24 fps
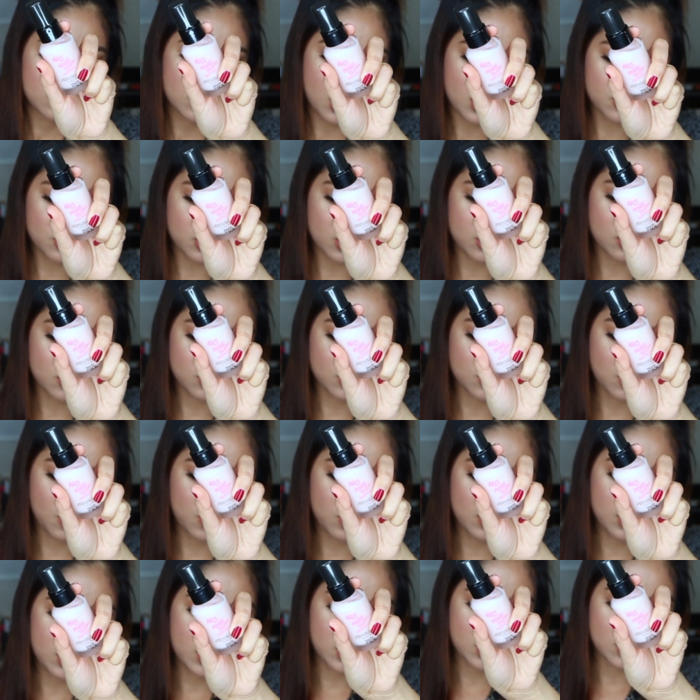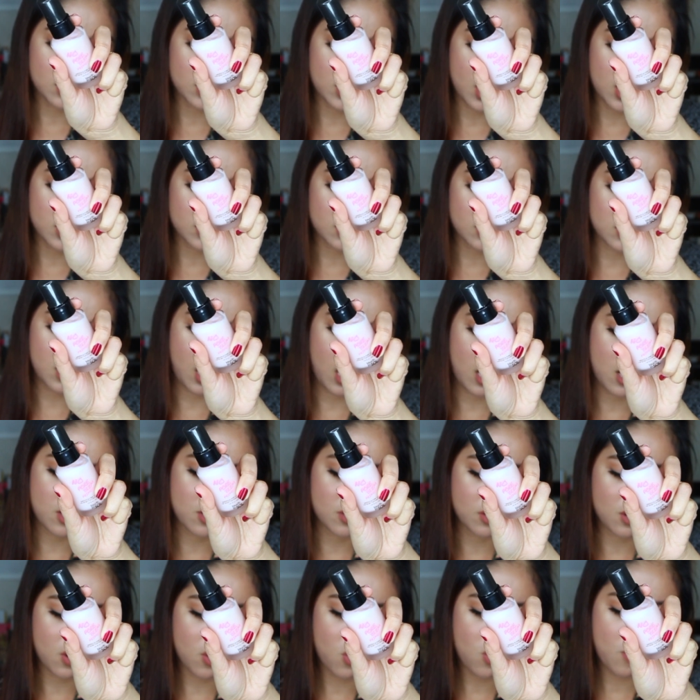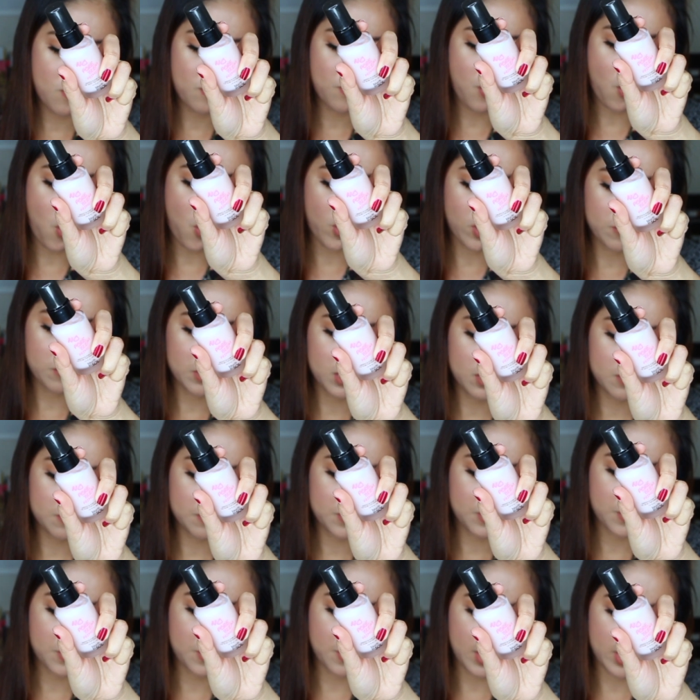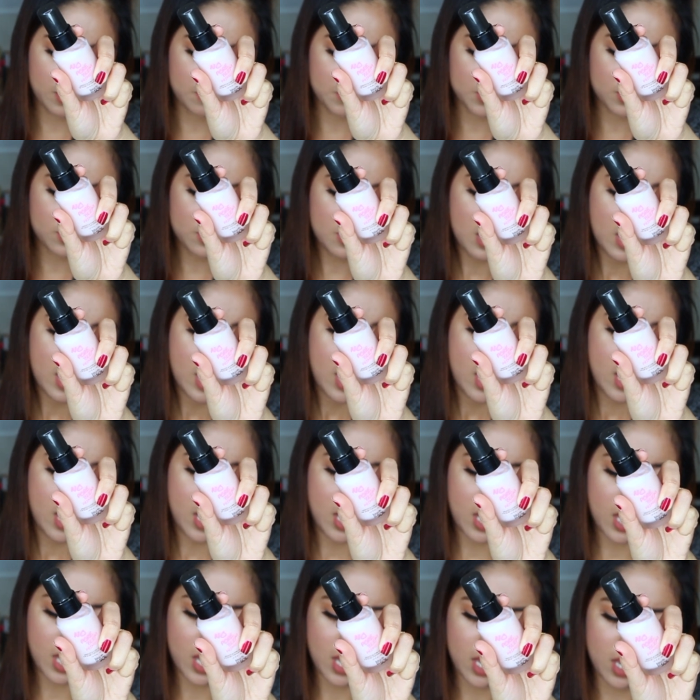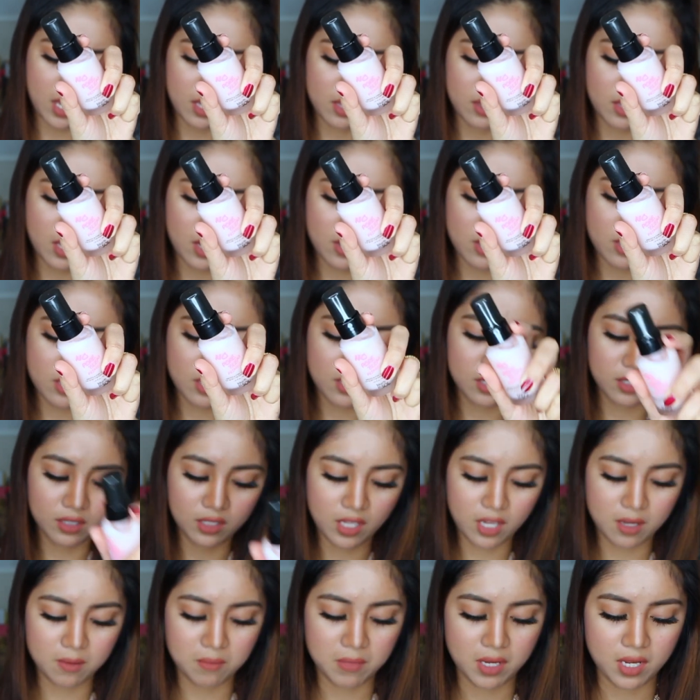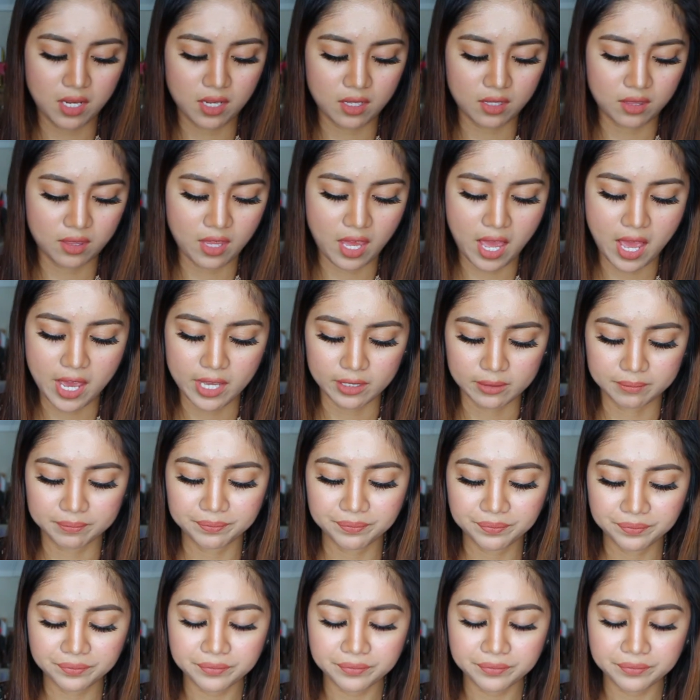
Touch and Soul, and it says there, no problem primer, and they are claiming that